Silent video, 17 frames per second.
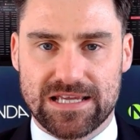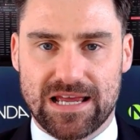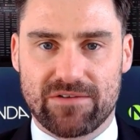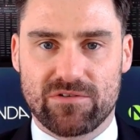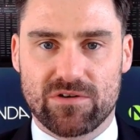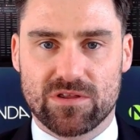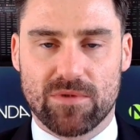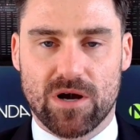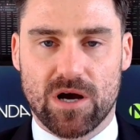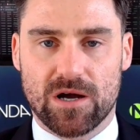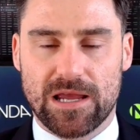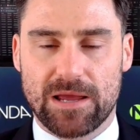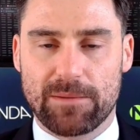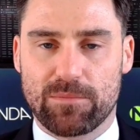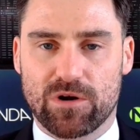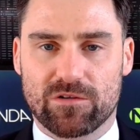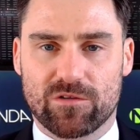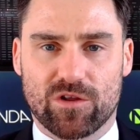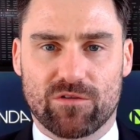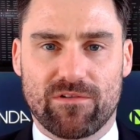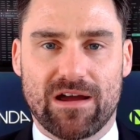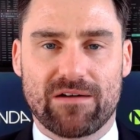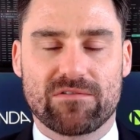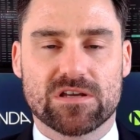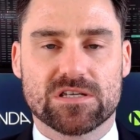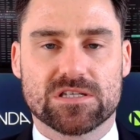area of the market, but other
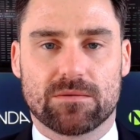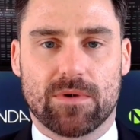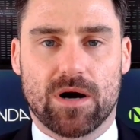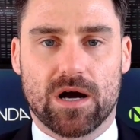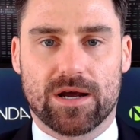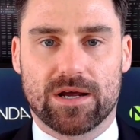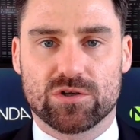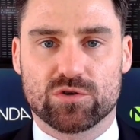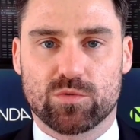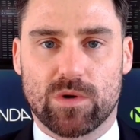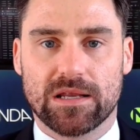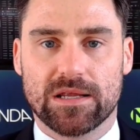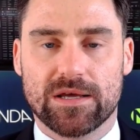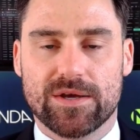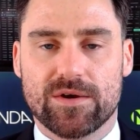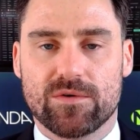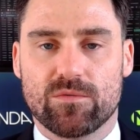areas of the market as well,